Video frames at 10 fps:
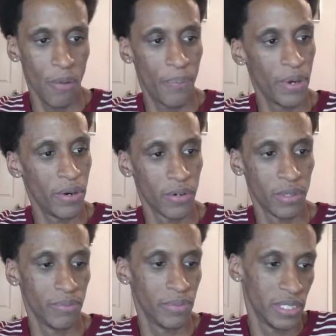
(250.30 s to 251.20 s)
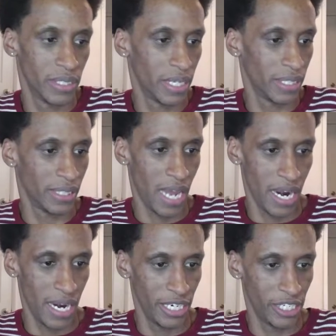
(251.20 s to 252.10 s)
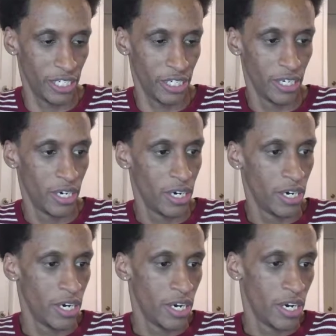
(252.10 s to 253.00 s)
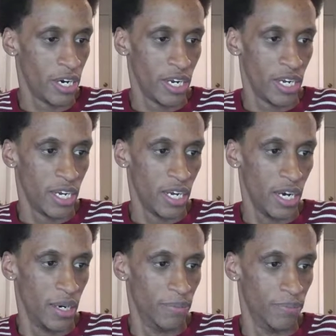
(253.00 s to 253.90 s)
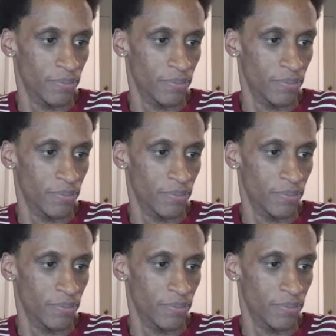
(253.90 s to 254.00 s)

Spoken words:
pilgrims and things of that nature. Um,